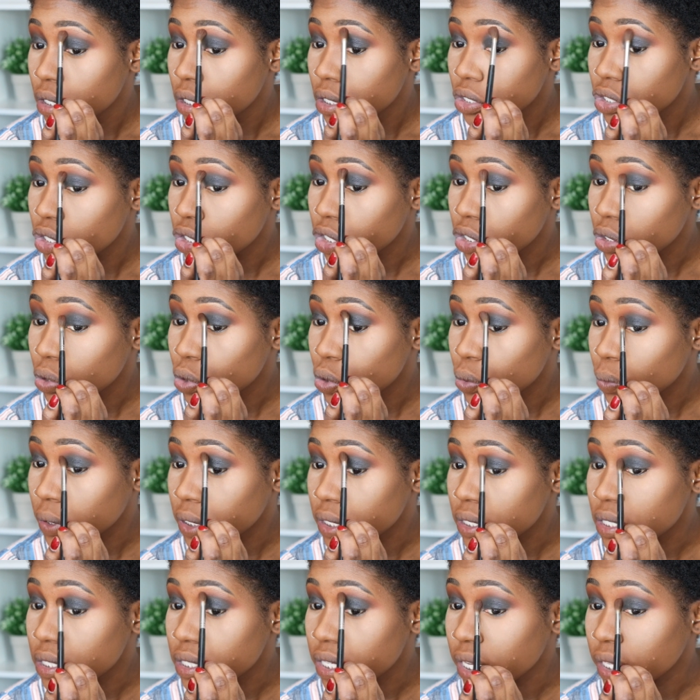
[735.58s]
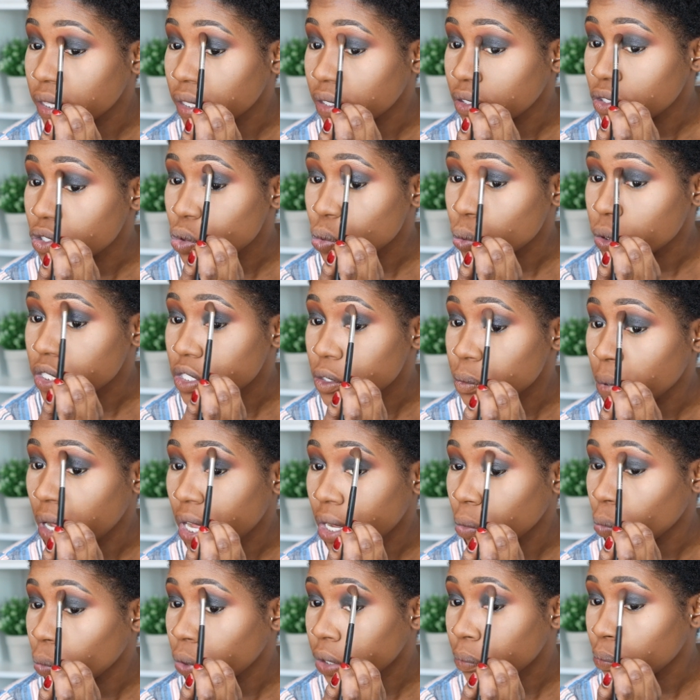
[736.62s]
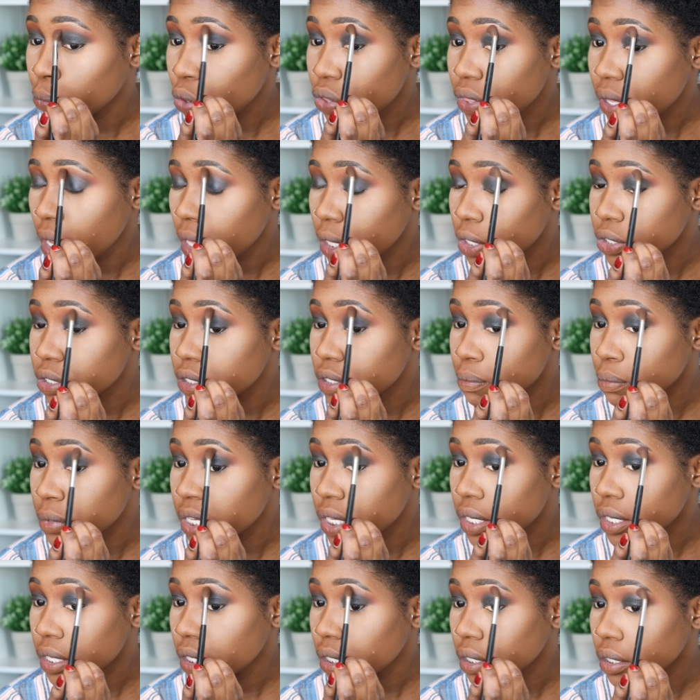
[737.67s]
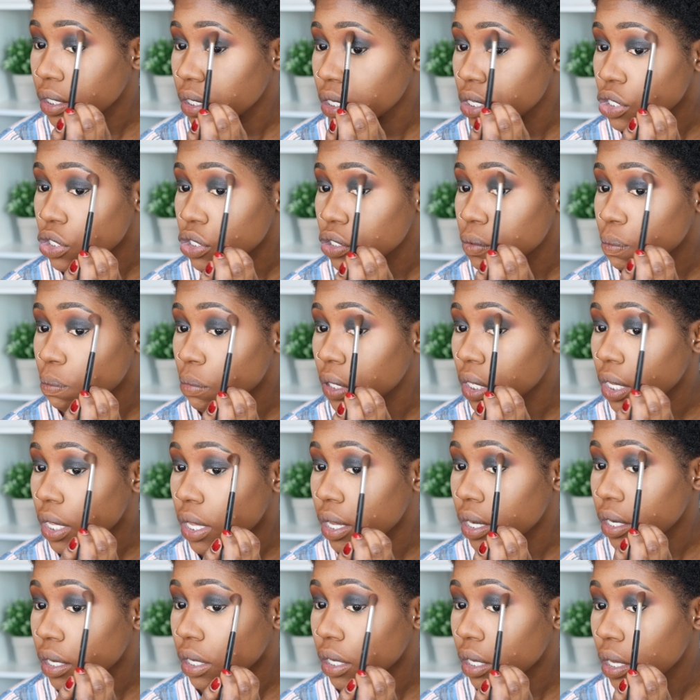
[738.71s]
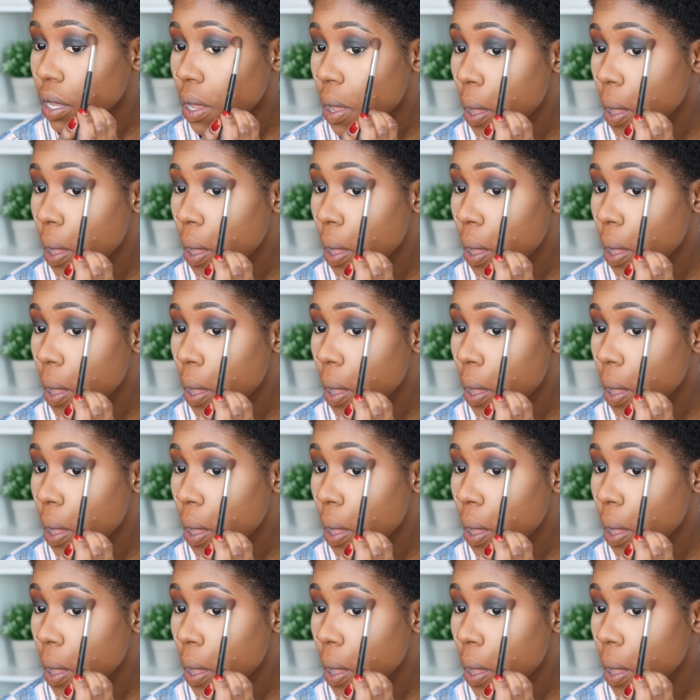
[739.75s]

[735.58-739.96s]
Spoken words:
So you always wanna stay in that sweet spot where both colors meet and then just blend.